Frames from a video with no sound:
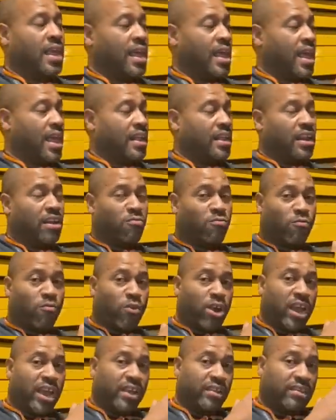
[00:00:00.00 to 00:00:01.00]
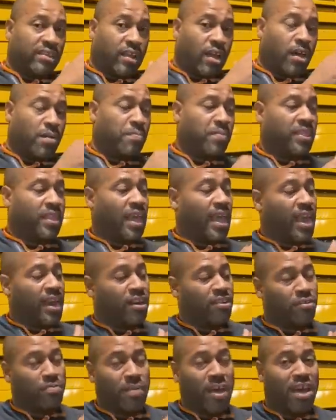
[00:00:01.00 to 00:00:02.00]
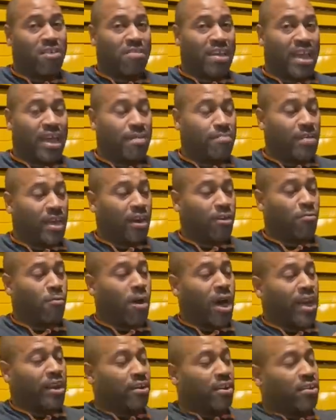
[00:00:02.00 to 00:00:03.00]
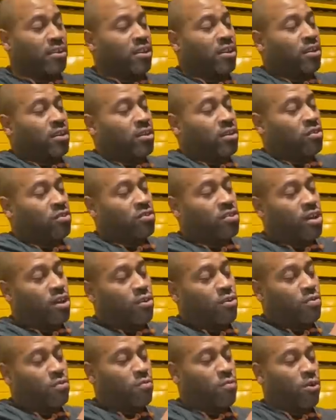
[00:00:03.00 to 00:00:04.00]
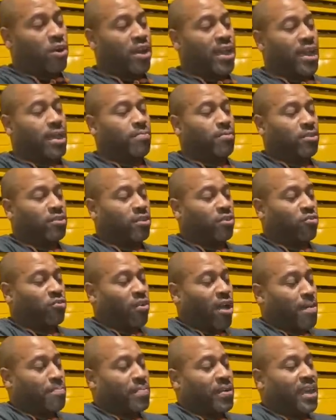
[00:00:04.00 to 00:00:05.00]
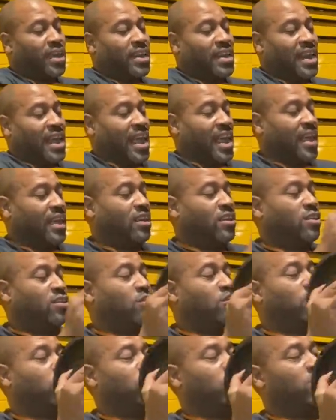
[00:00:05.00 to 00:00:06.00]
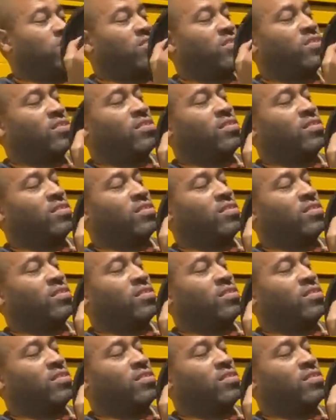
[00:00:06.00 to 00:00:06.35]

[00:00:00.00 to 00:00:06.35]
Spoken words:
and then raised up the 8-inch mount and made it wider. So we're able to drop in a huge